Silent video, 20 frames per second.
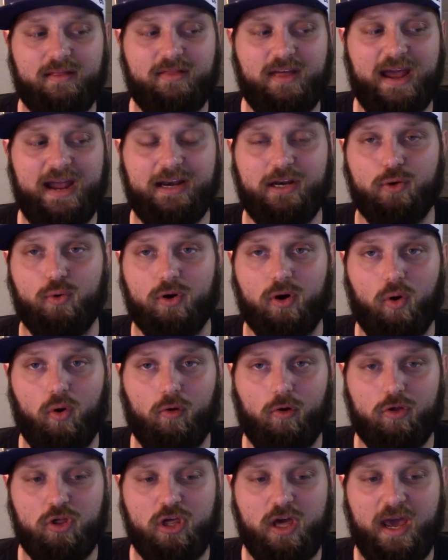they do an
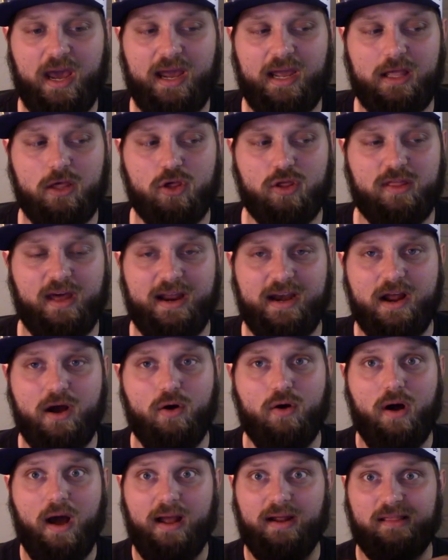oil change. They
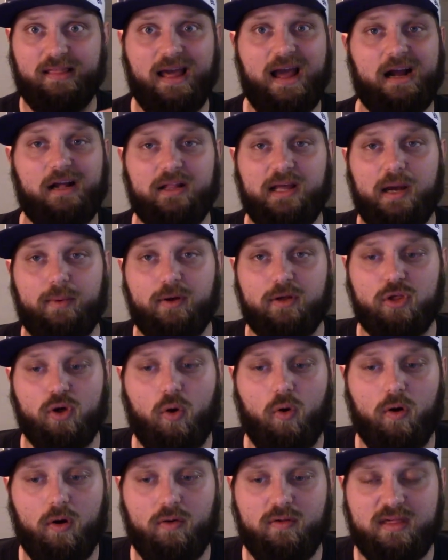know exactly how much
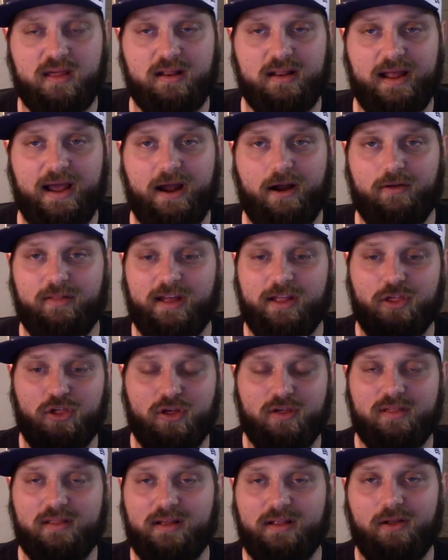oil's in there. They
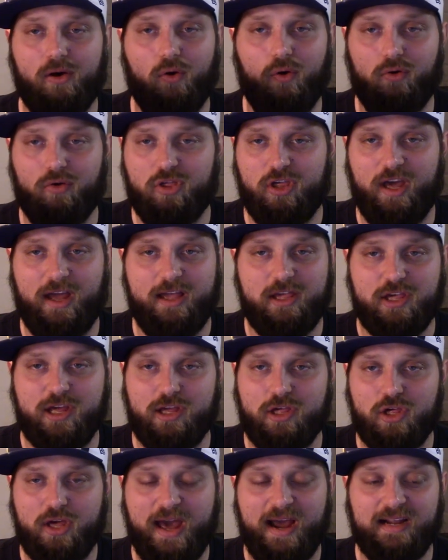just did the oil change. They
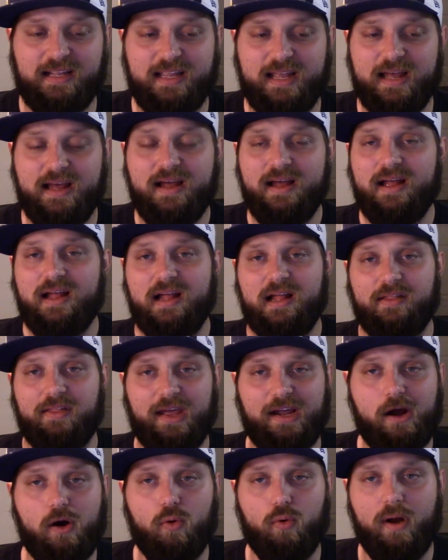checked it.
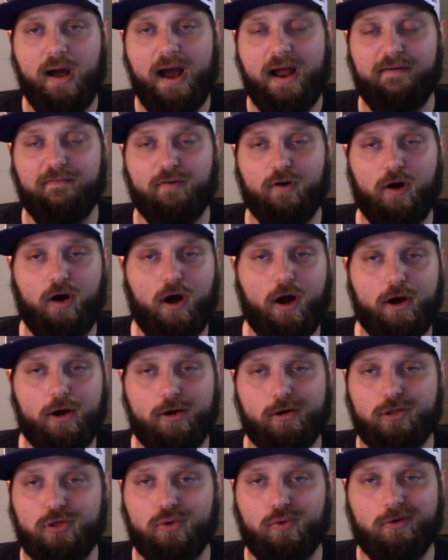They go ride for
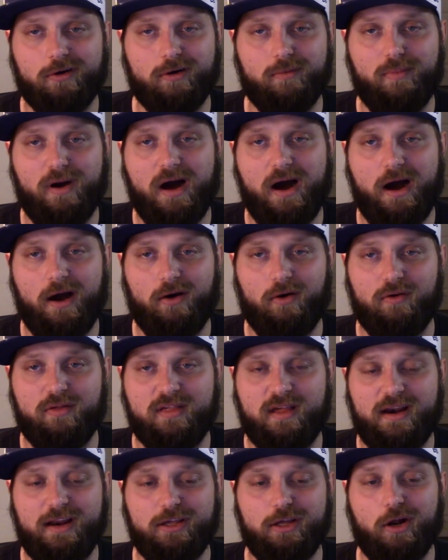100, 200 miles.
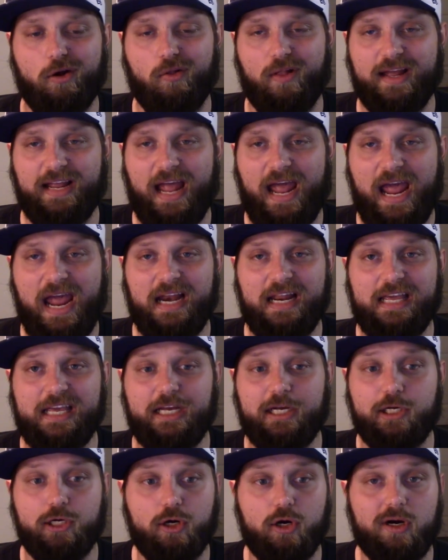And, you know, like any
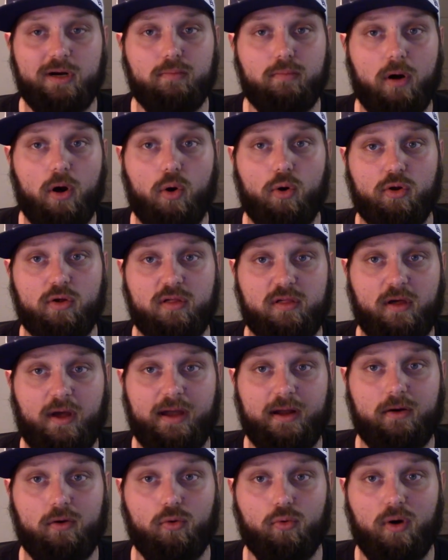good
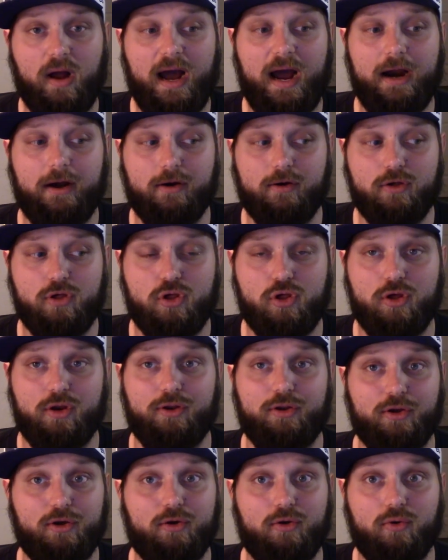motorcycle rider should
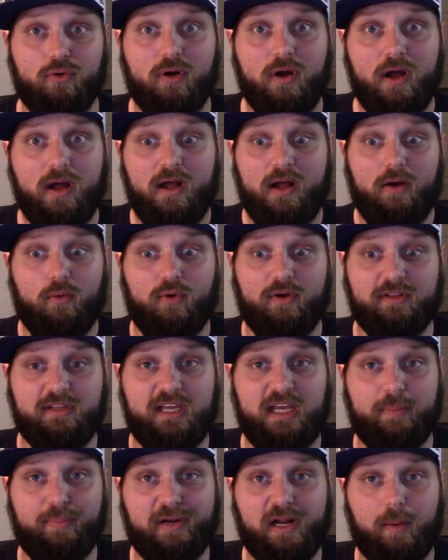do with
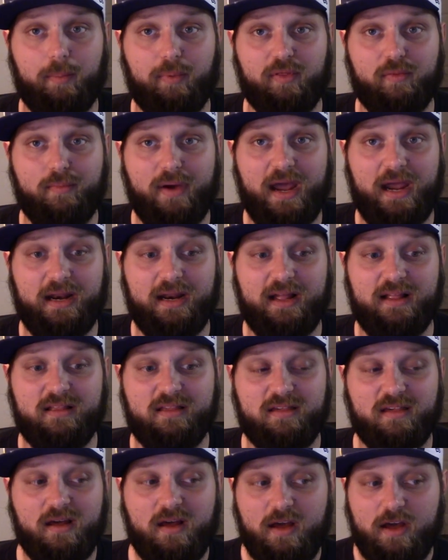keeping up with maintenance,
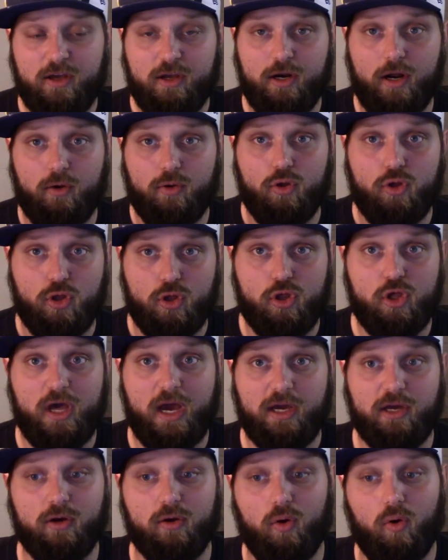you know, you should
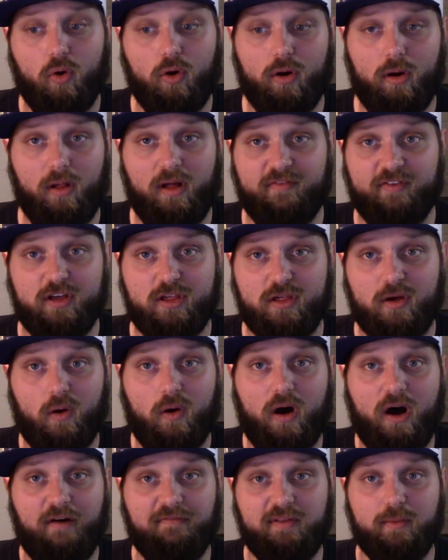check your oil every so
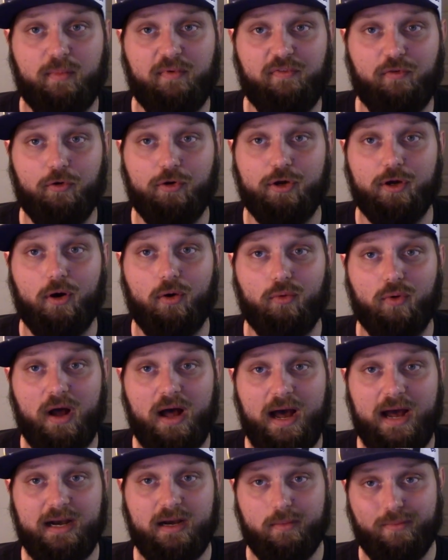often before you go
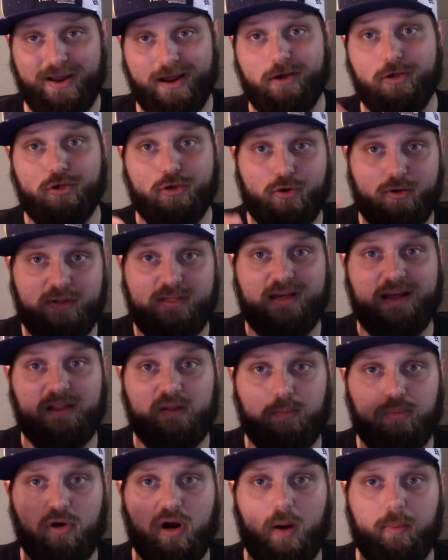ride to make sure it's at
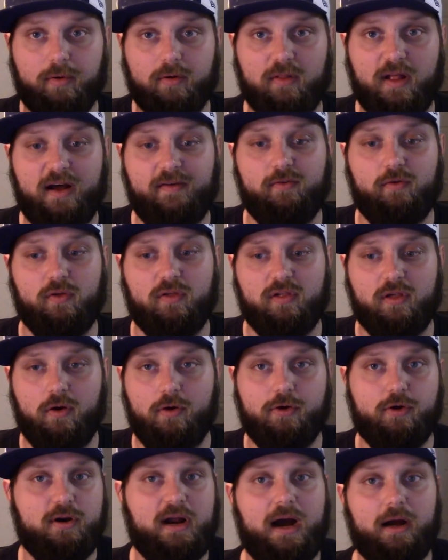the proper level so
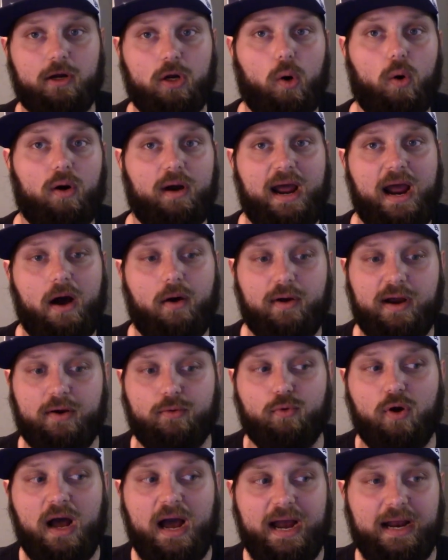you're not going out and
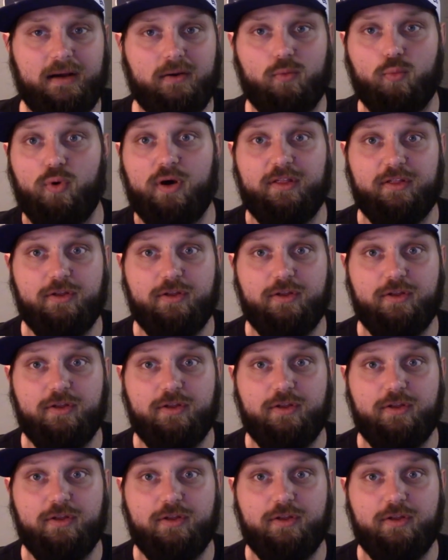riding with